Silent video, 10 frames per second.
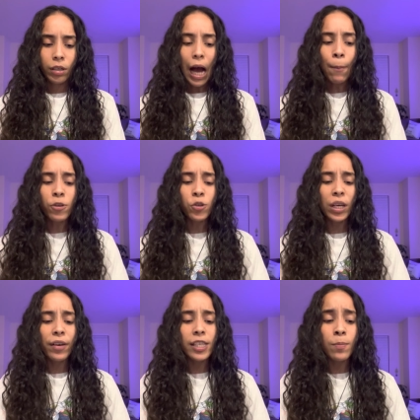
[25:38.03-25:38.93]
I'm also
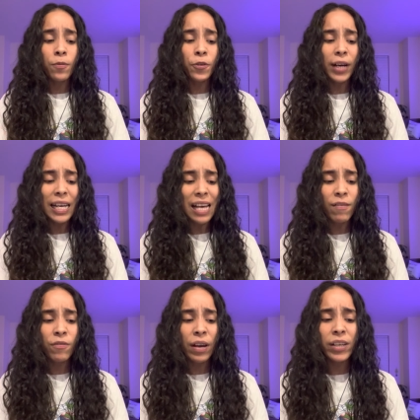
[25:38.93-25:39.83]
hearing some of you guys have
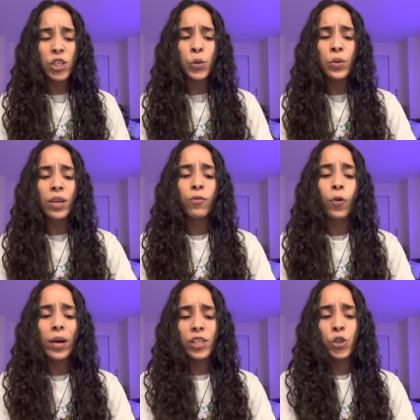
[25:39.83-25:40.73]
a very soothing
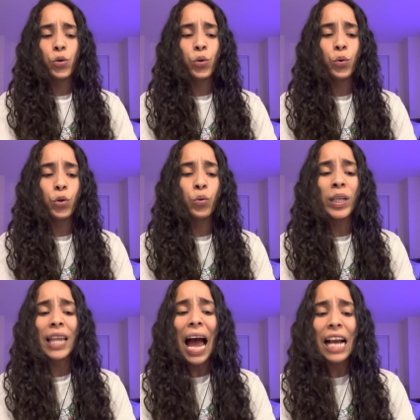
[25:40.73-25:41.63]
voice. You
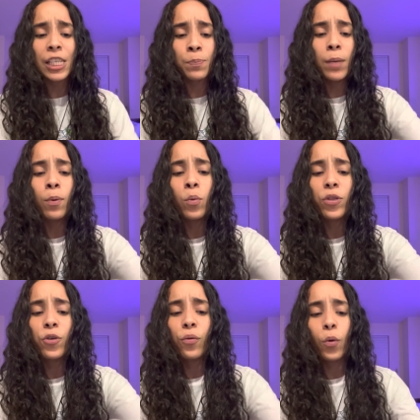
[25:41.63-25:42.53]
relax people
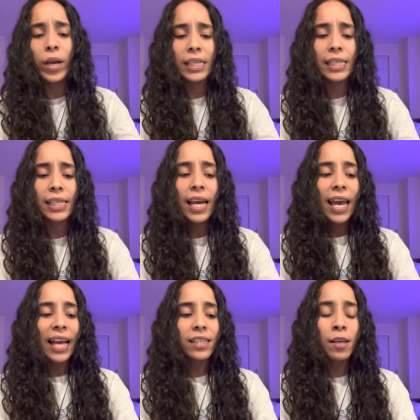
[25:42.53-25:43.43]
with your voice.
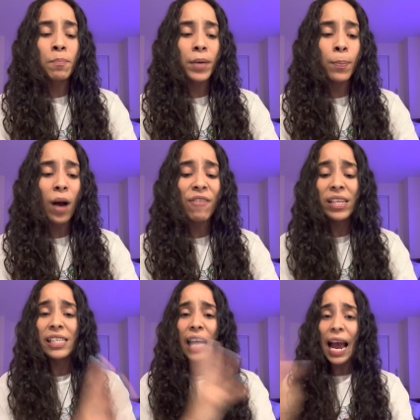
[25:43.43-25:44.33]
And some people have
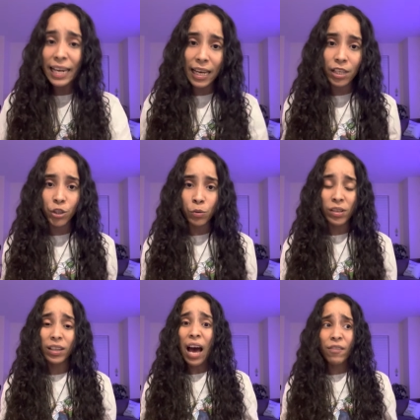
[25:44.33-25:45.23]
anxiety issues. A
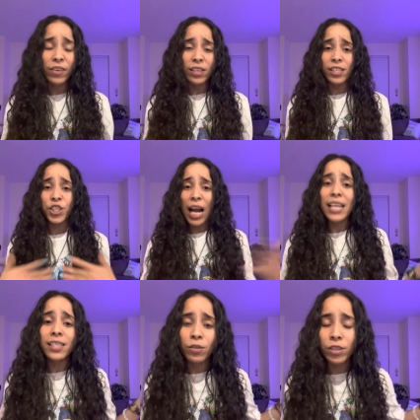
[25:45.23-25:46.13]
lot of us. Shit, I
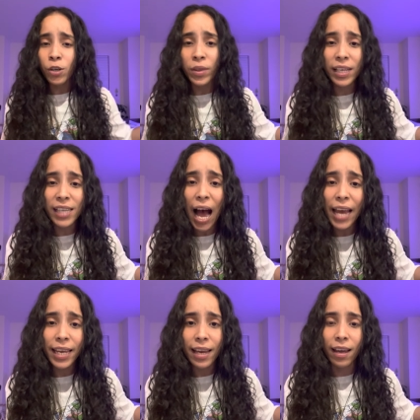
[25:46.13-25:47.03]
still deal with
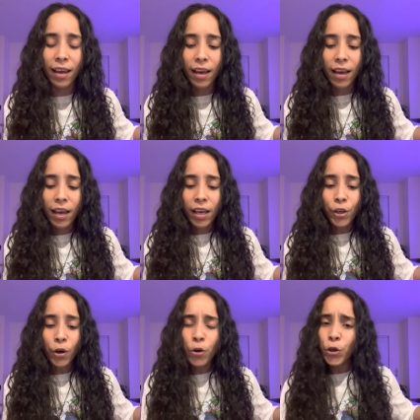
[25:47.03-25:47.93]
anxiety.
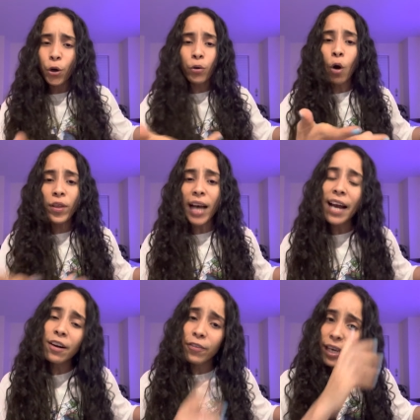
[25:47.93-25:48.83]
You know, you don't know the
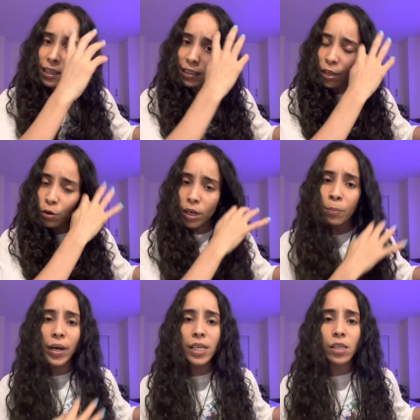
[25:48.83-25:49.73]
kind of healing that you can
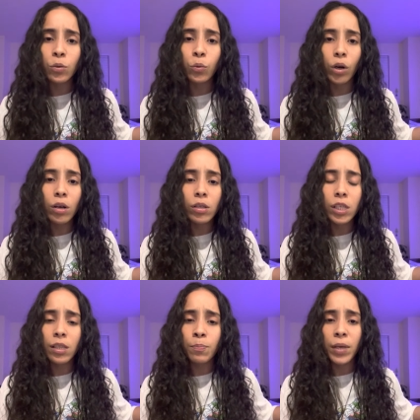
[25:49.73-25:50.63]
bring to the world,
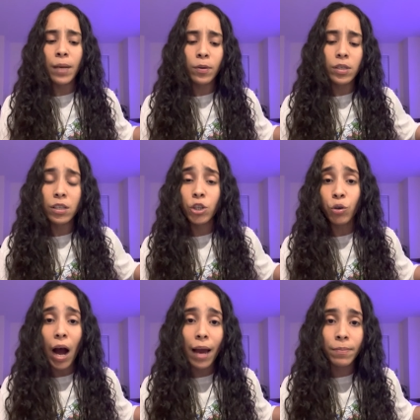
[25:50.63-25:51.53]
to the people, to the
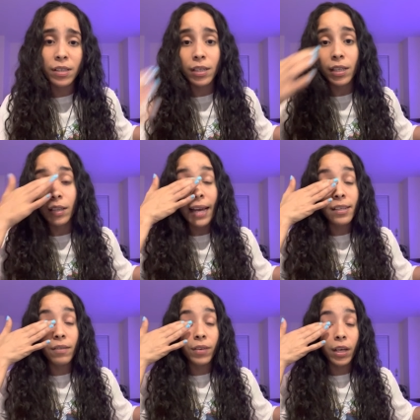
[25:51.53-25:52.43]
tribe, to the
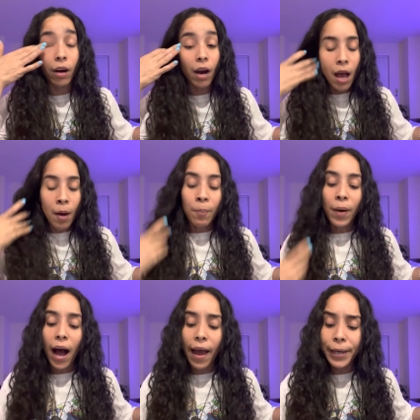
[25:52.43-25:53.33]
collective here
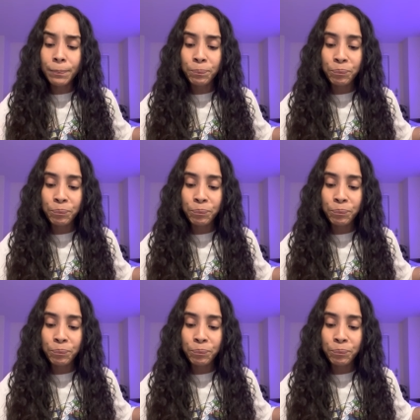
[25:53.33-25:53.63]
by,